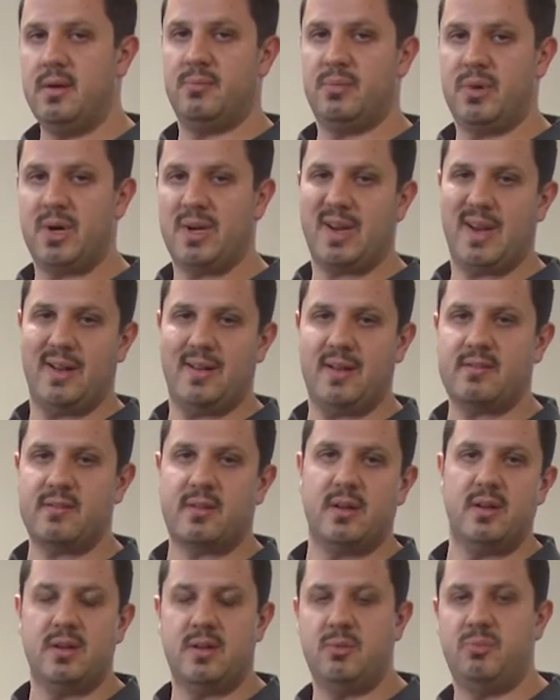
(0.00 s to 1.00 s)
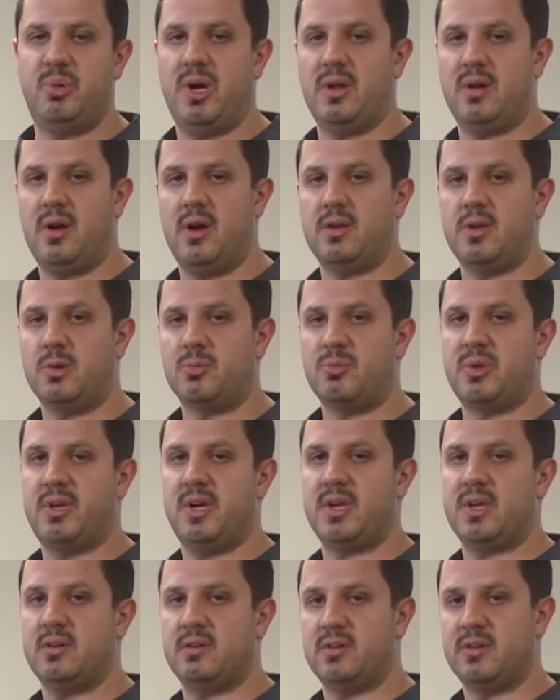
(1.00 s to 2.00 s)
But again, that's going to depend on your
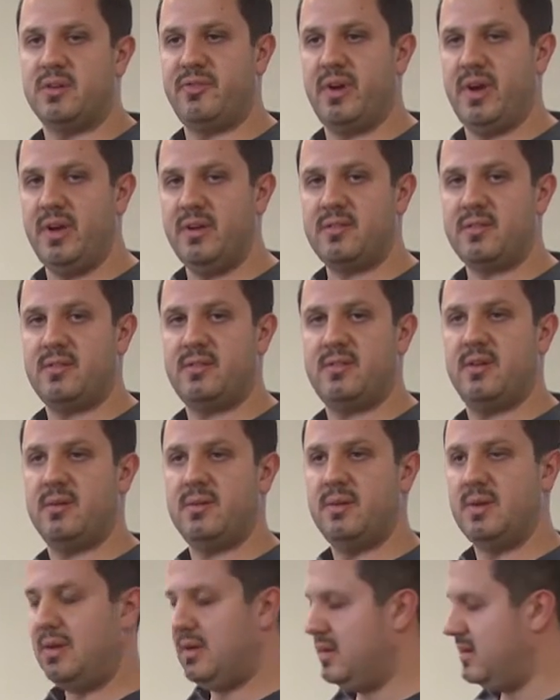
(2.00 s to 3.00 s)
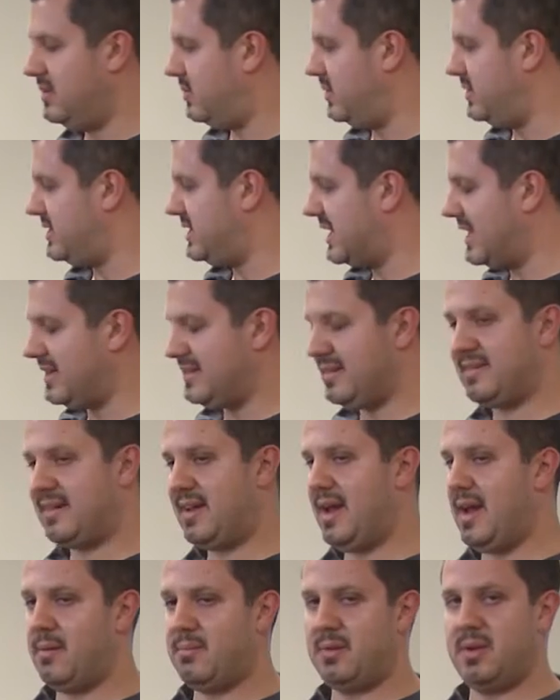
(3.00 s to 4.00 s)
particular device. So once you get this
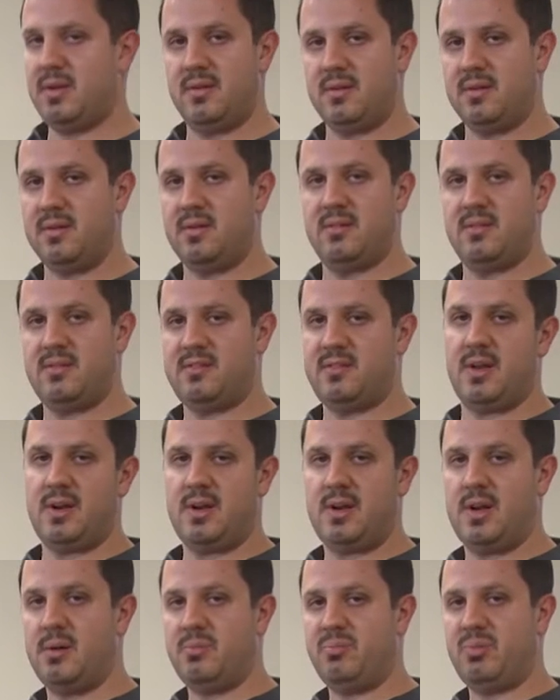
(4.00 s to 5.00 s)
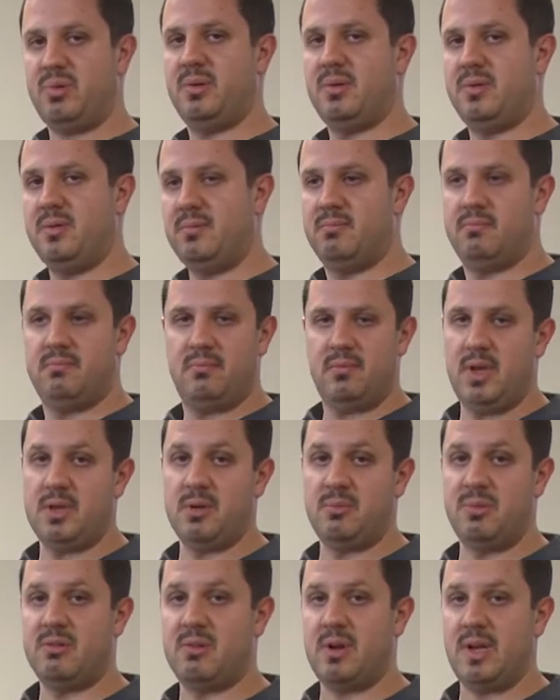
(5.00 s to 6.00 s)
cabinet, set it up, and
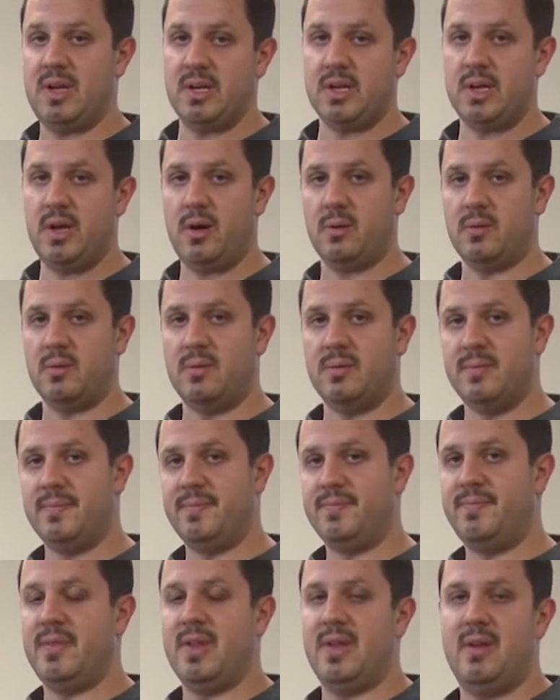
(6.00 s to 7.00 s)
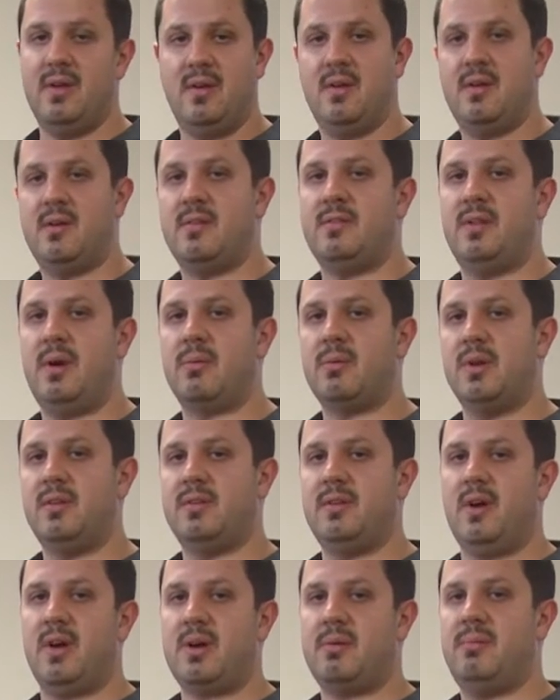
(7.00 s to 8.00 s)
you'll be ready to go. So now we're going
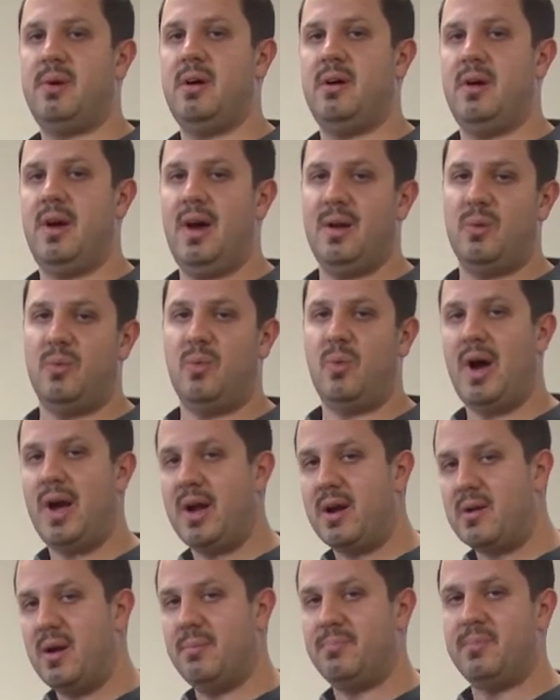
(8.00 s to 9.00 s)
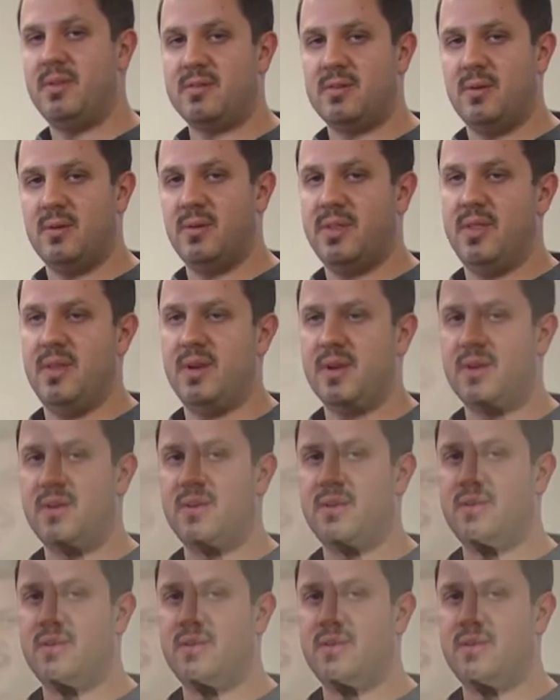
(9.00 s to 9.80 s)
to talk about how to wire up this whole thing.